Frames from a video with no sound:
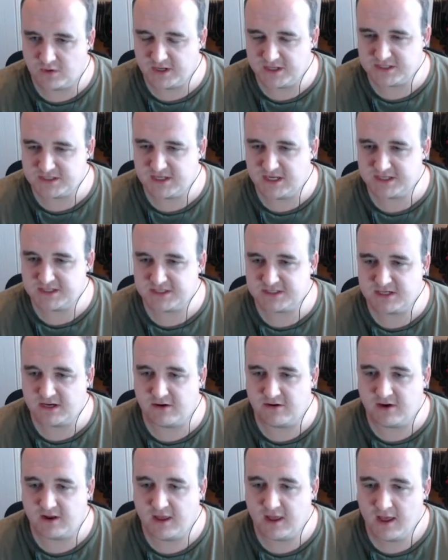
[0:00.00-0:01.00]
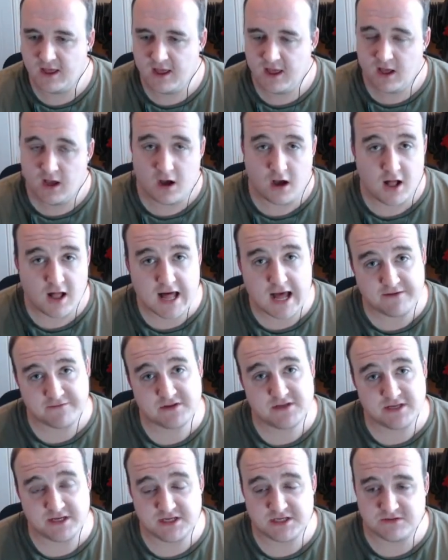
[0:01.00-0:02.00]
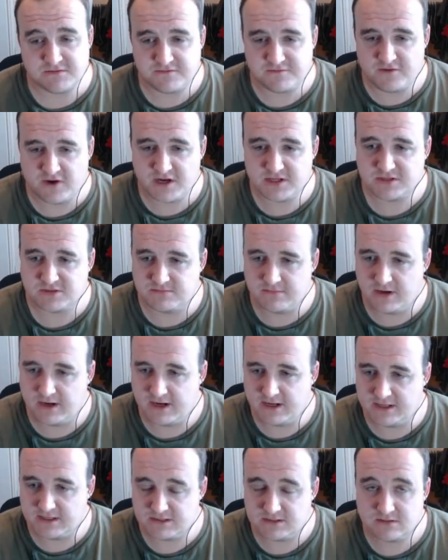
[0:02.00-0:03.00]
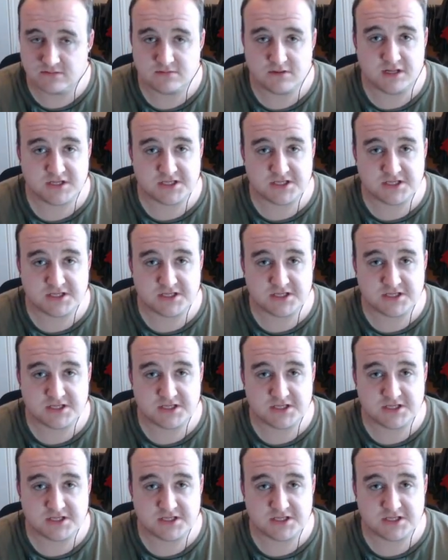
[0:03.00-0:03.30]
it's necessary. I'll have a decent fight on my hands. Let's